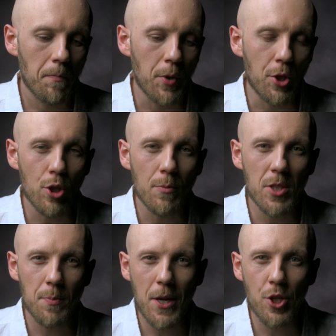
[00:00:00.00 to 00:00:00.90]
The human
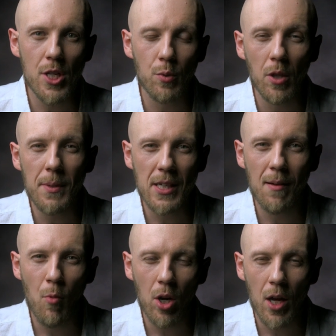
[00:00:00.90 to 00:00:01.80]
species will become
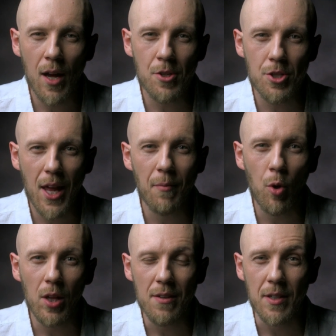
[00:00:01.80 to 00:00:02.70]
more conscious and
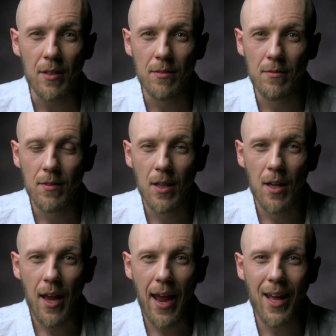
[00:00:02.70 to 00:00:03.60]
more loving,
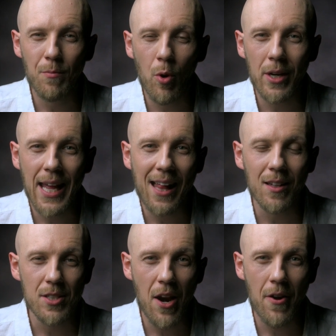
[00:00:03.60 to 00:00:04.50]
and more
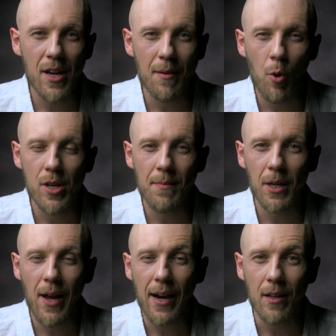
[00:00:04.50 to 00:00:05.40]
egalitarian and more
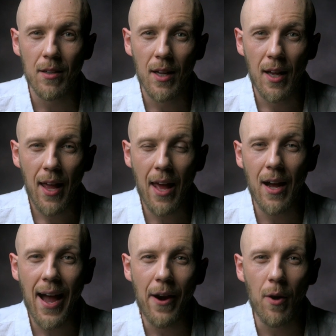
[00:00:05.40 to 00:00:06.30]
democratic, and
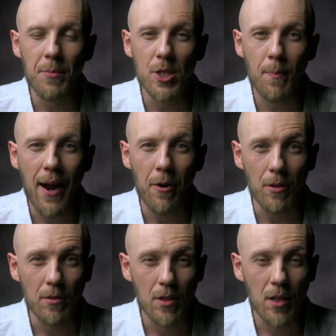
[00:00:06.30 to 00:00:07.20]
higher up the
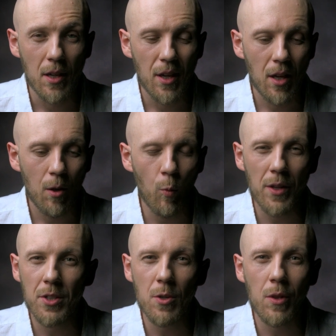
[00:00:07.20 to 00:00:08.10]
spiral,
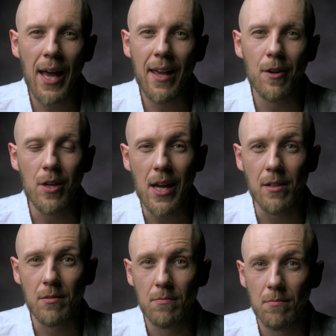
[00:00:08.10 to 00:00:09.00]
whether you like it or not,